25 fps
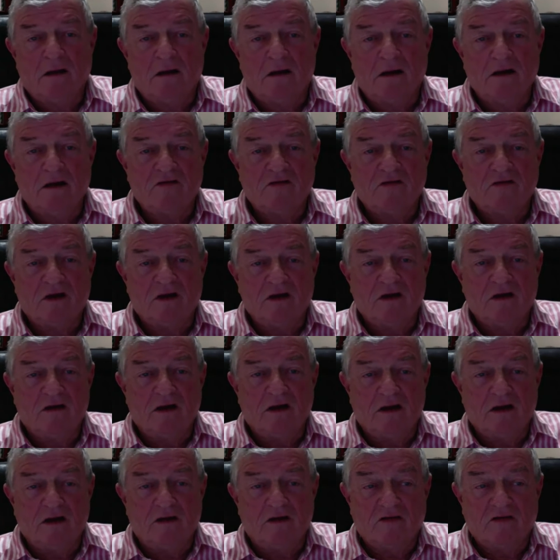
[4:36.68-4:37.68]
I
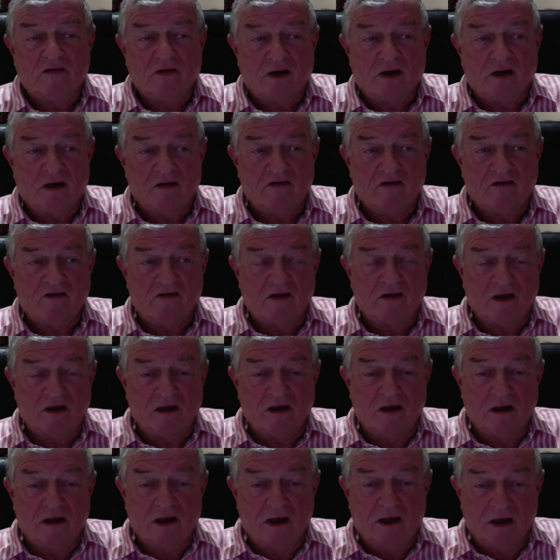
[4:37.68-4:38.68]
started
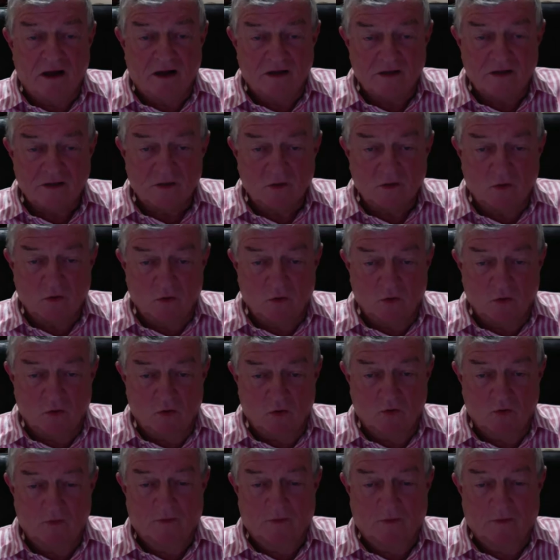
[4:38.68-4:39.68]
studying arts law.